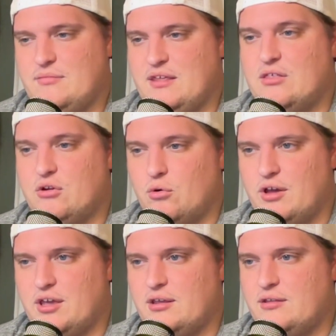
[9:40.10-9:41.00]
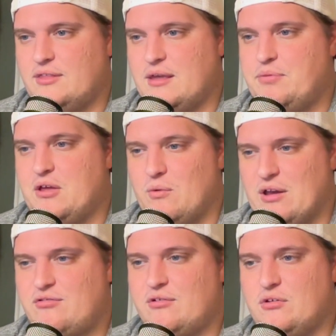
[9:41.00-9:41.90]
Illinois, they play
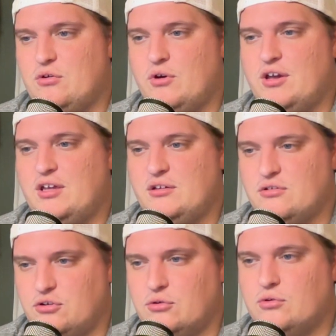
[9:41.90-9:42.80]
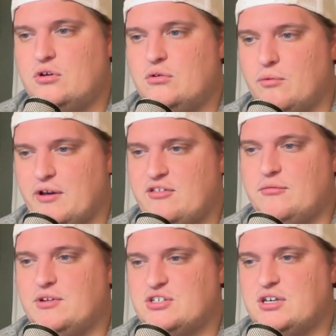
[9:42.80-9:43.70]
Western Illinois, Duke, Western
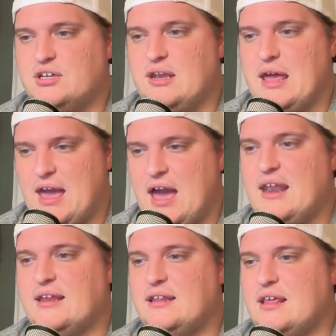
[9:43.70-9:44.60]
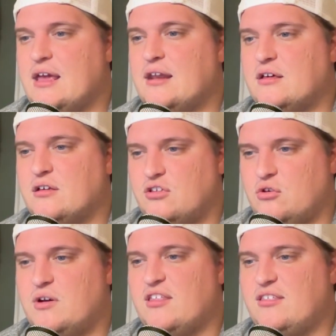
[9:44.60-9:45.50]
Michigan, at Indiana,
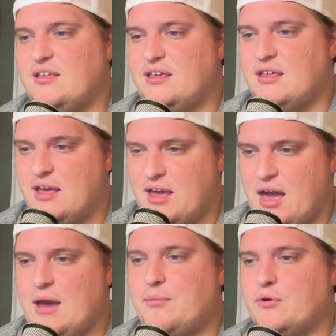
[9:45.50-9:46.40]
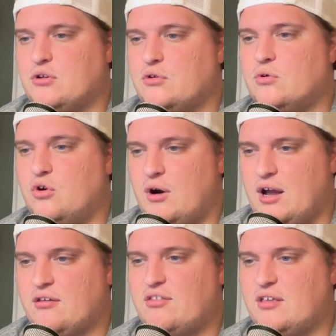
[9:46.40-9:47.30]
USC, at Purdue,
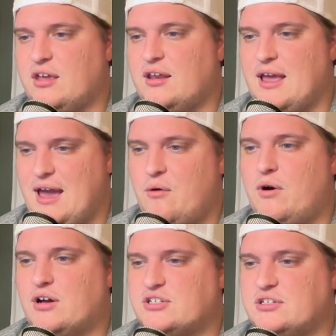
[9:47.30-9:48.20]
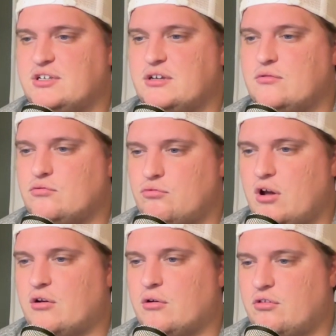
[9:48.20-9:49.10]
Ohio State, at Washington,
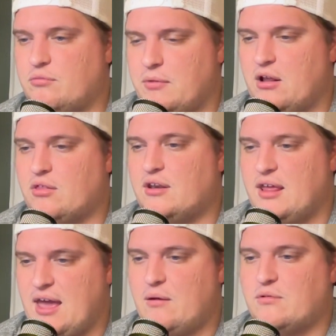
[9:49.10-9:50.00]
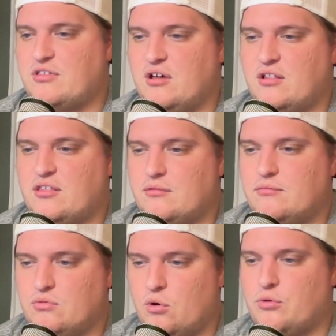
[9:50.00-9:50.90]
Rutgers, Maryland, at Wisconsin,
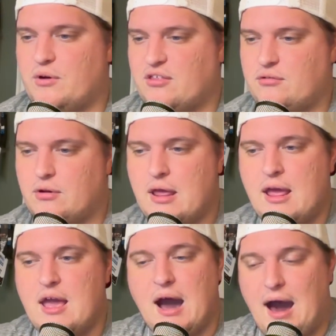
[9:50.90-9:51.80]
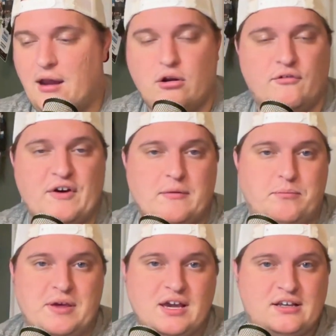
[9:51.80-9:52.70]
Northwestern. I don't know if I'd
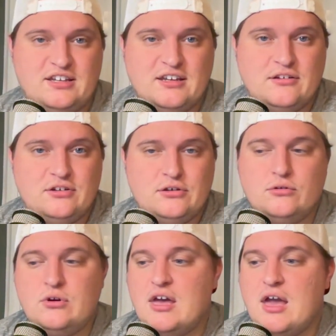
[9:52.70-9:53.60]
pick 10-2.